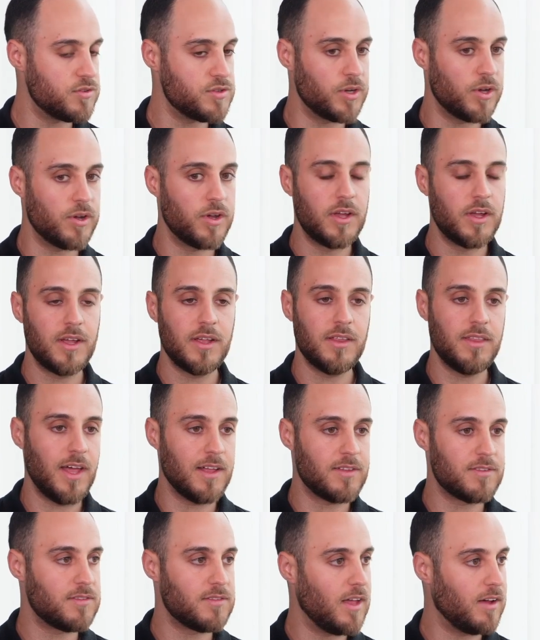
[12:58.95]
So
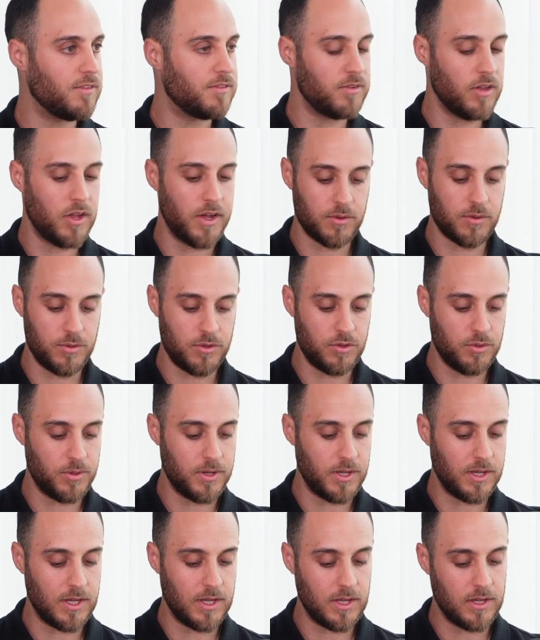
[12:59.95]
that's stuff like we're
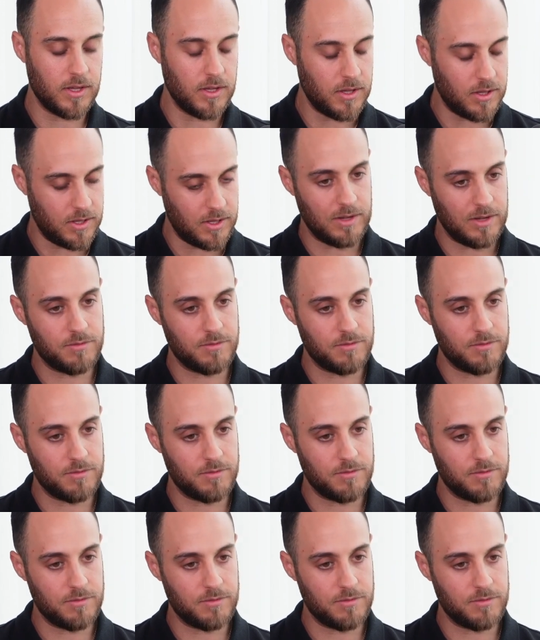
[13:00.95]
doing an